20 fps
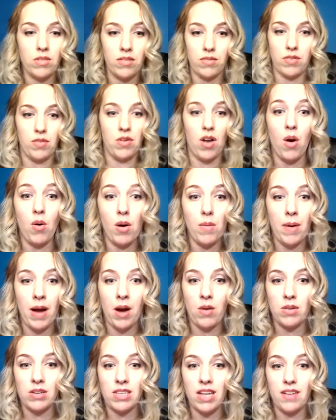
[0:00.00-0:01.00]
know what
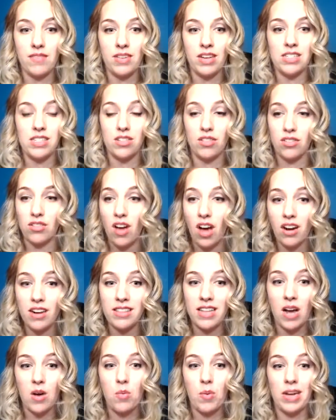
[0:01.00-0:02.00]
Power Love is and you're not on
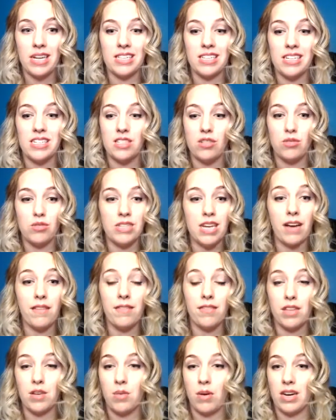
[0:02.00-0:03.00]
that wait list, you
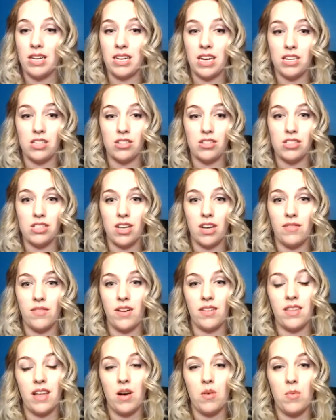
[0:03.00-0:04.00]
definitely want to get yourself
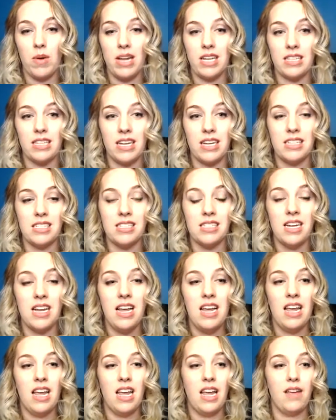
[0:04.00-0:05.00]
on that wait list.
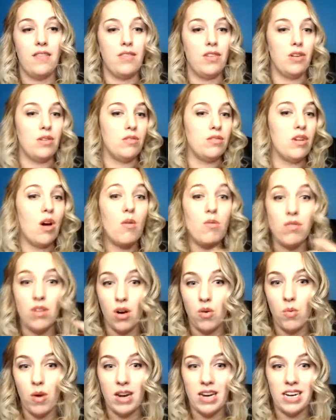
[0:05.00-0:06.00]
If you don't know
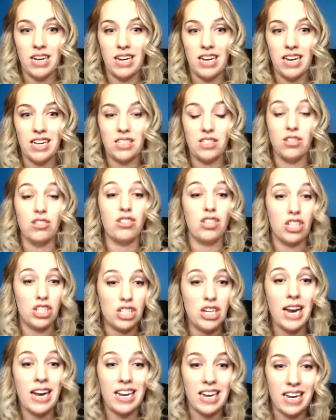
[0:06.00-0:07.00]
what it is, you should check it